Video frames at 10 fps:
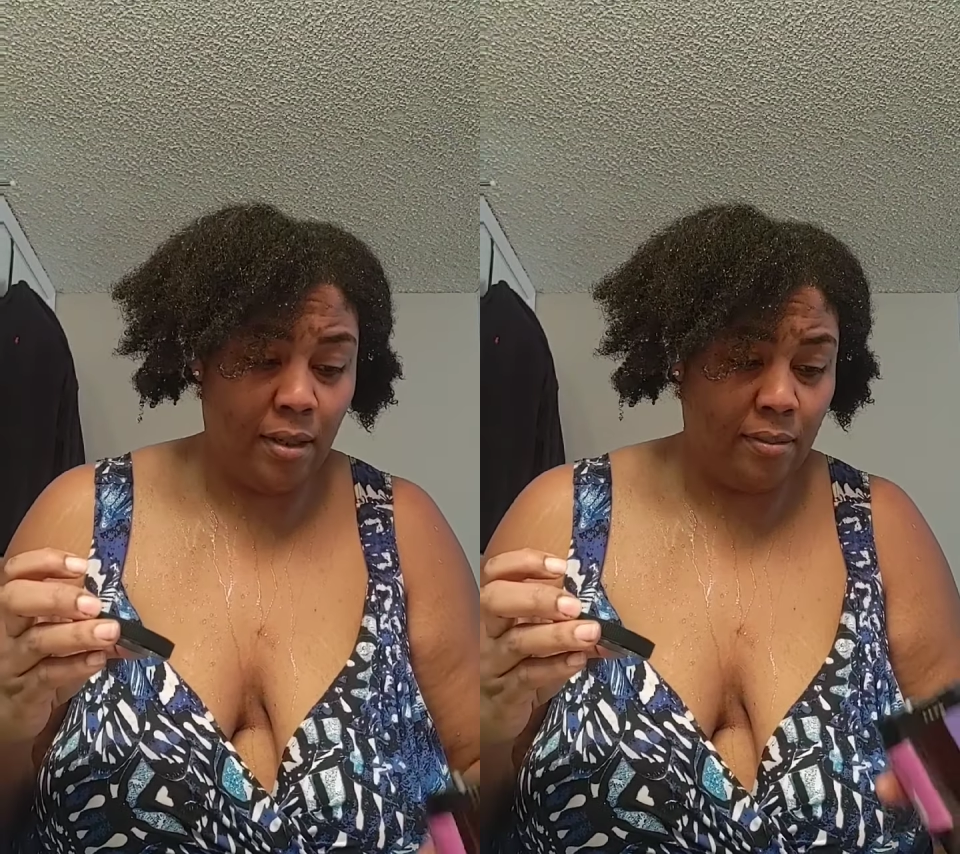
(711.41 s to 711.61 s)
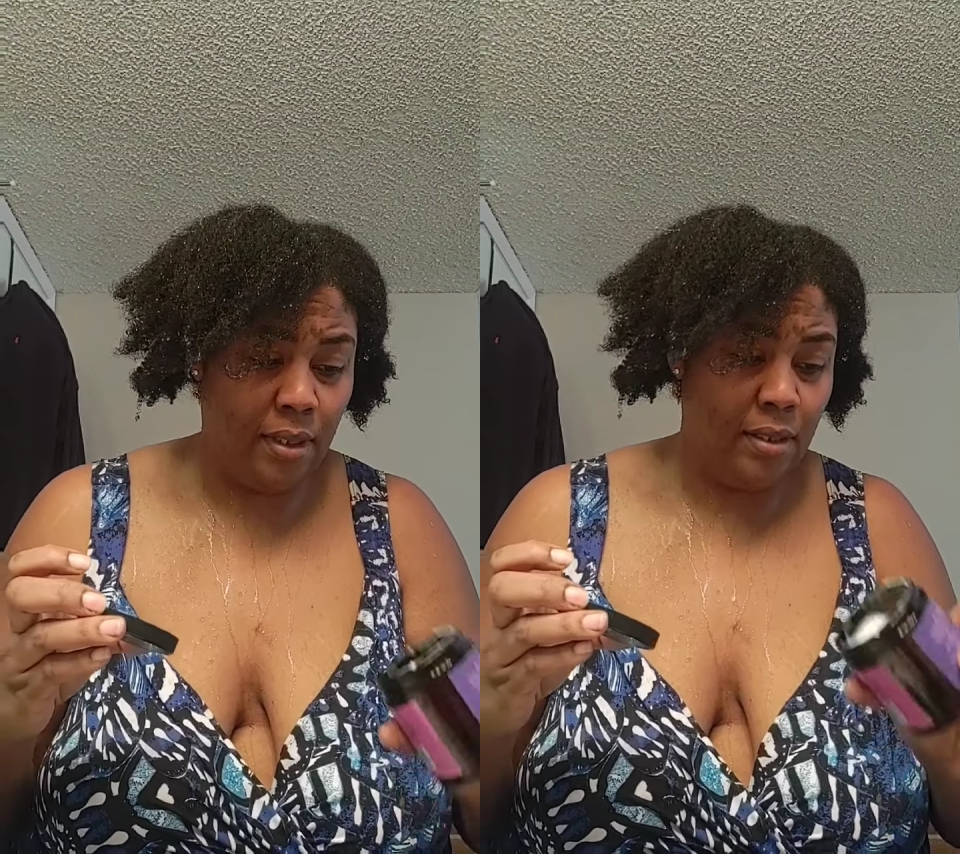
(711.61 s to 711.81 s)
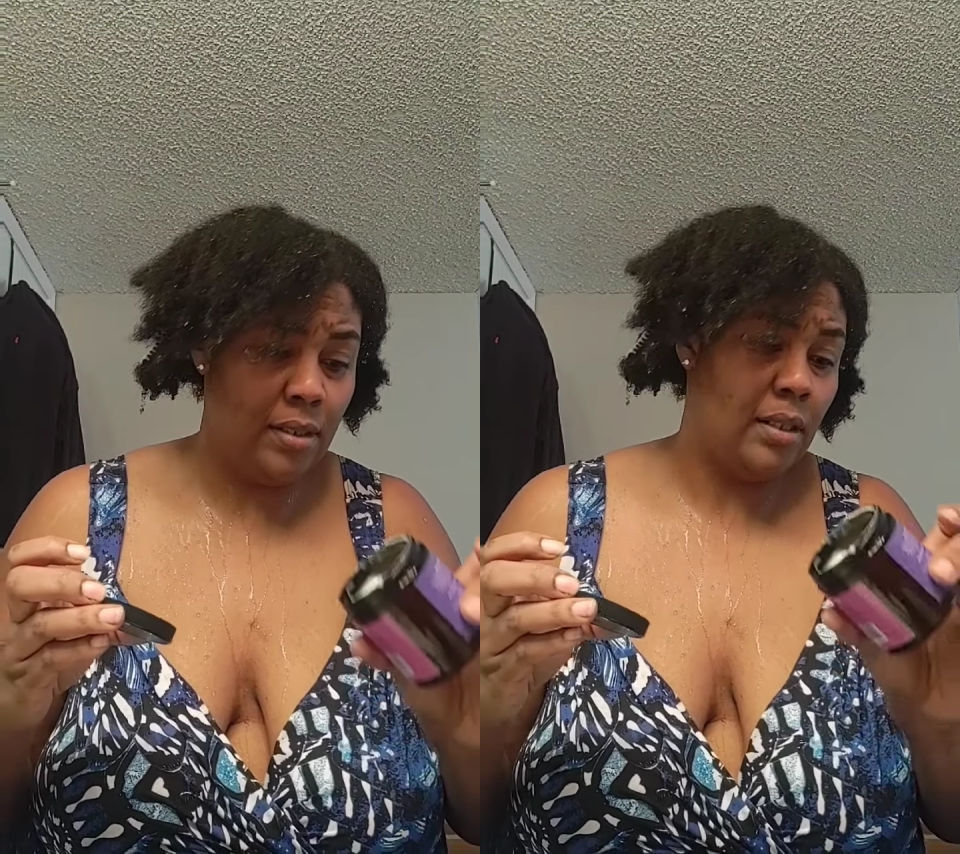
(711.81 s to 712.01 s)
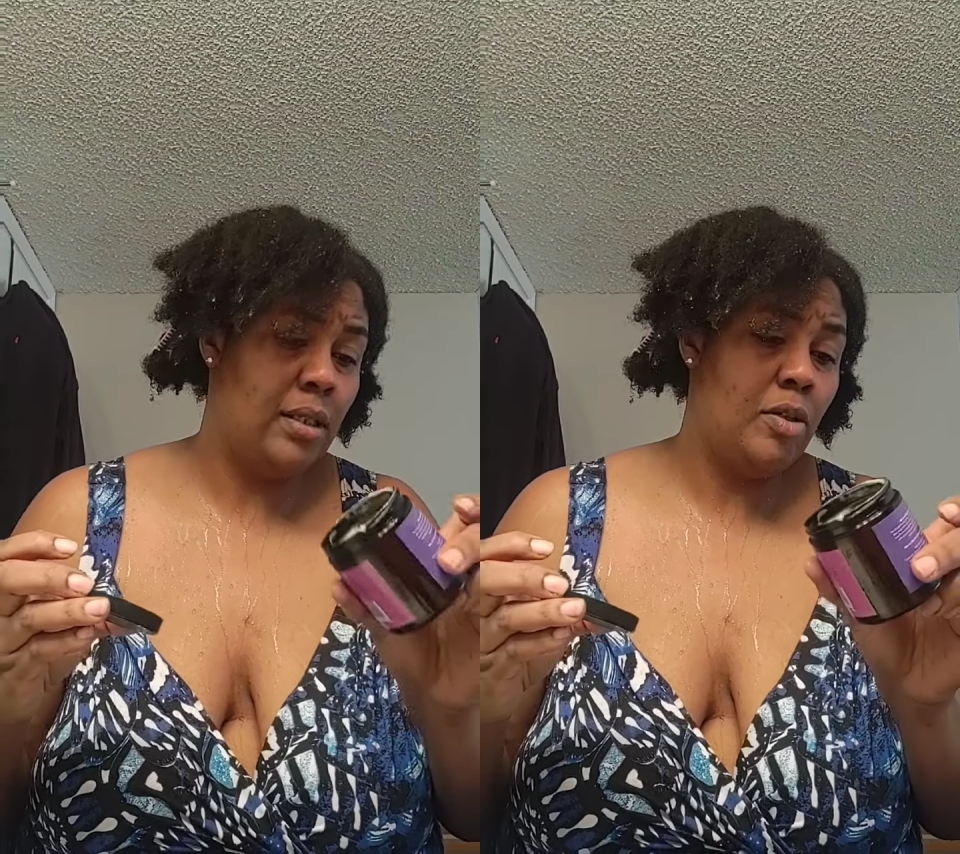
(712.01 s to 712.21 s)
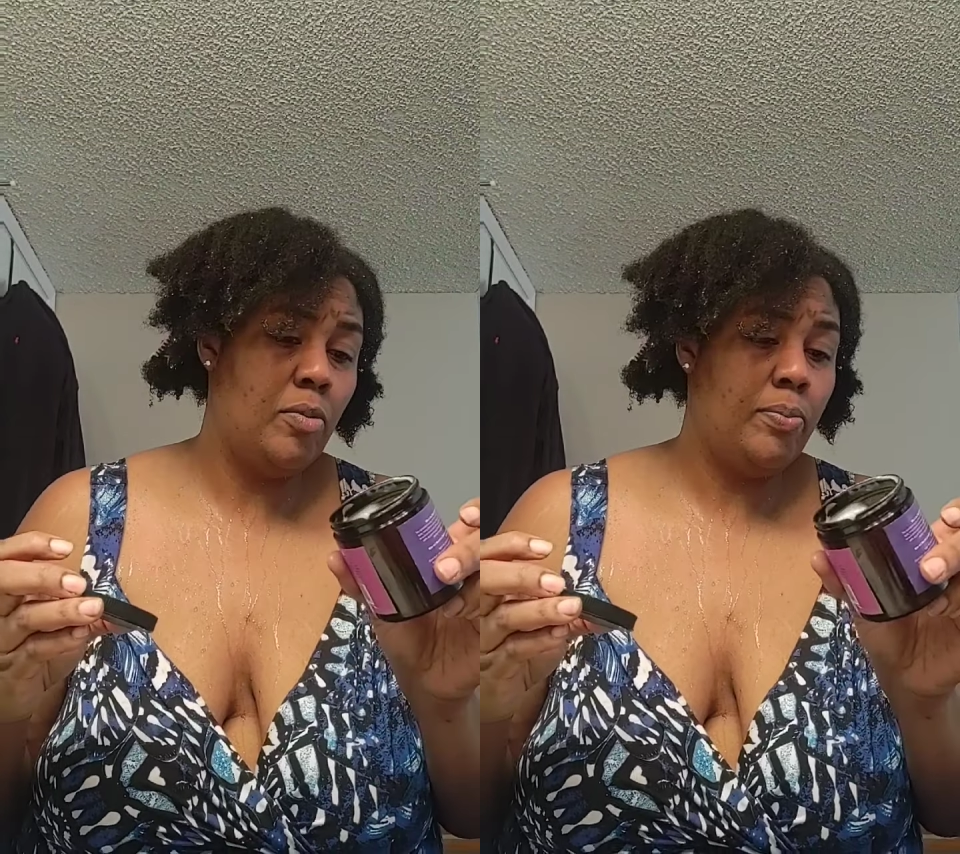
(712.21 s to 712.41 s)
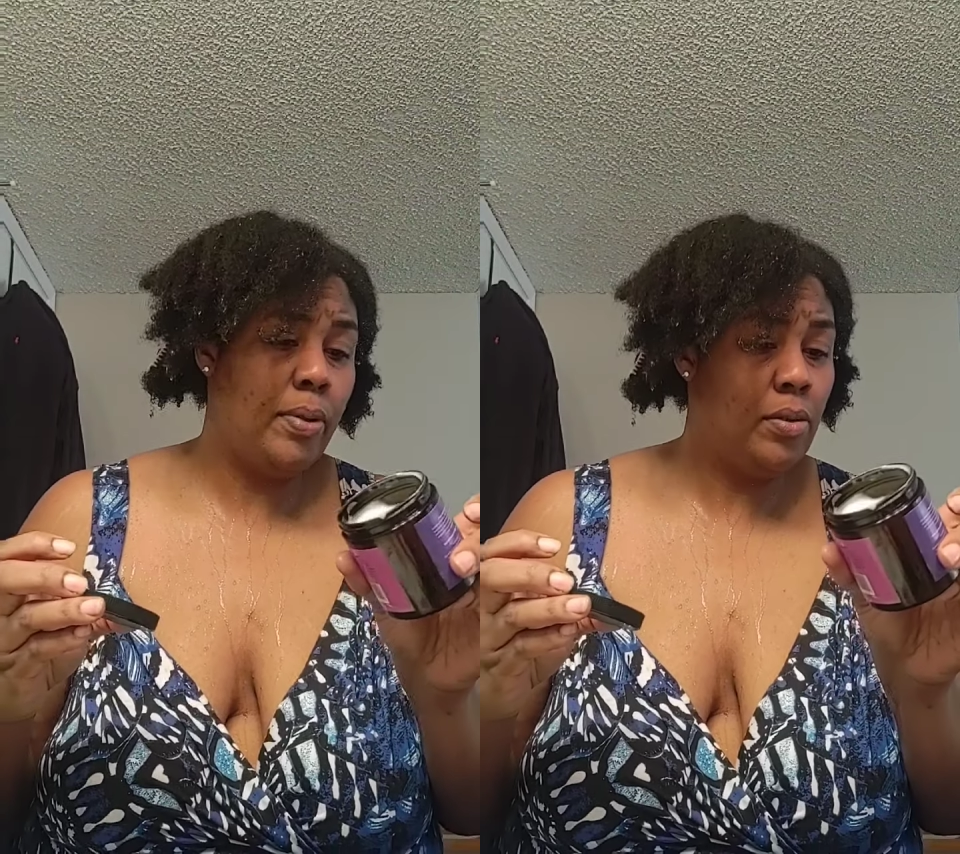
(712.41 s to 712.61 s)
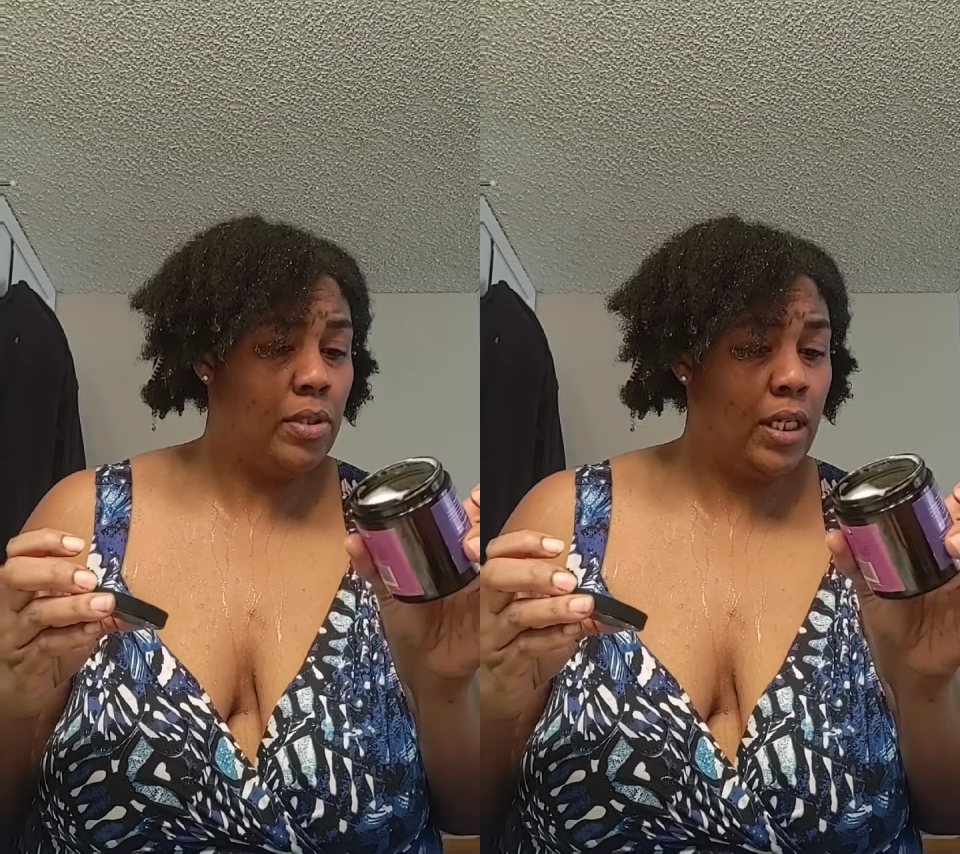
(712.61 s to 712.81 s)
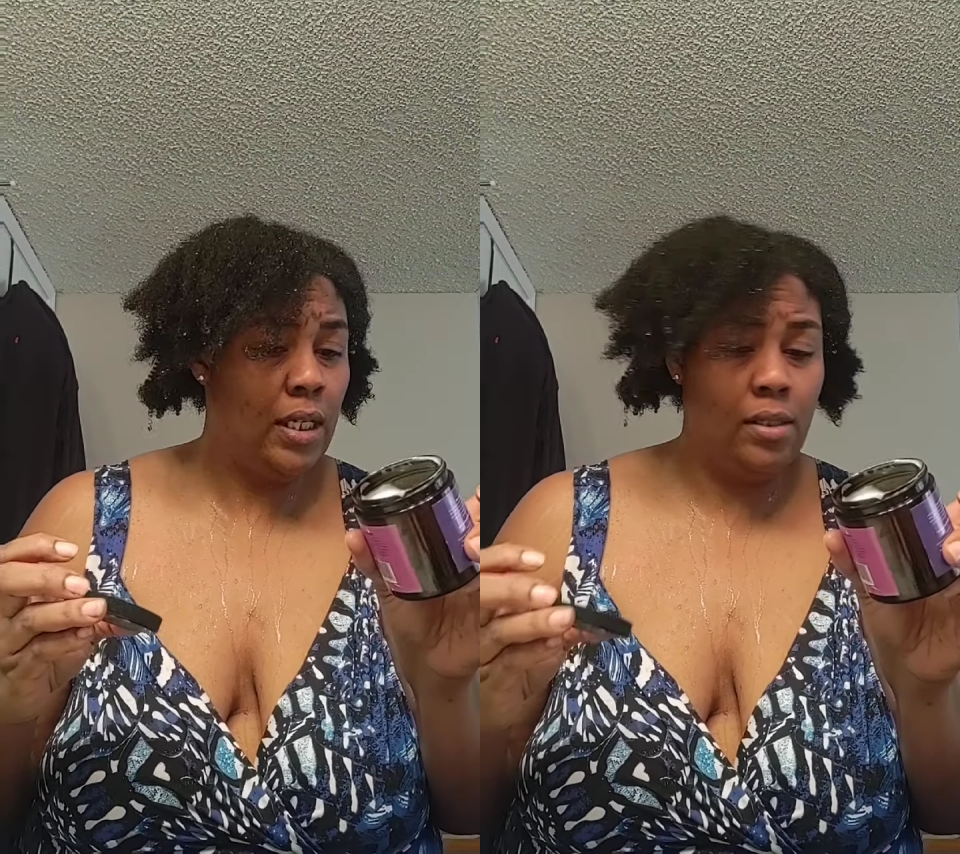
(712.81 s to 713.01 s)
um, this is a low
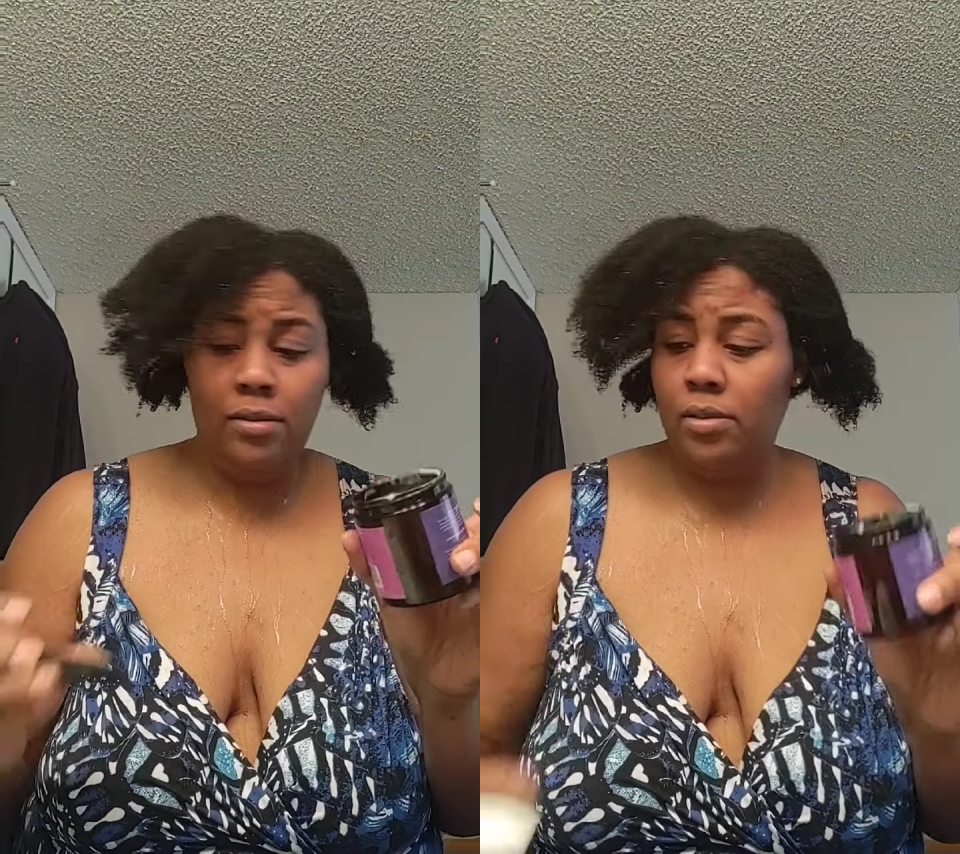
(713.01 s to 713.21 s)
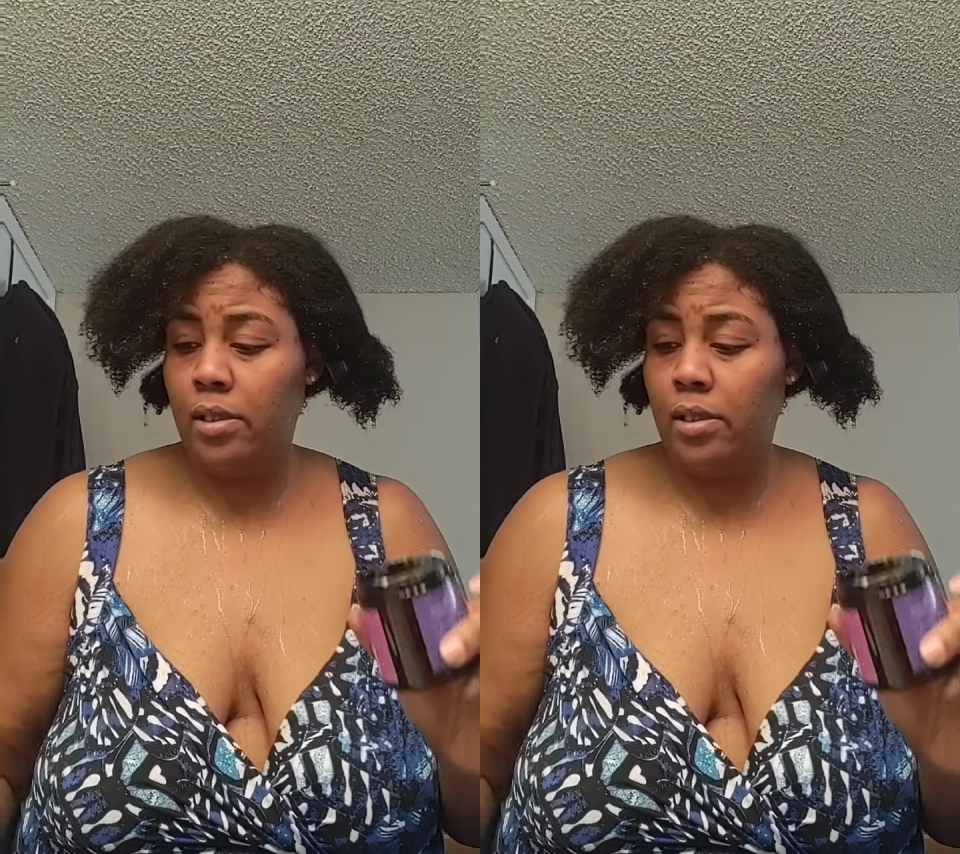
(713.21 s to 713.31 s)
protein,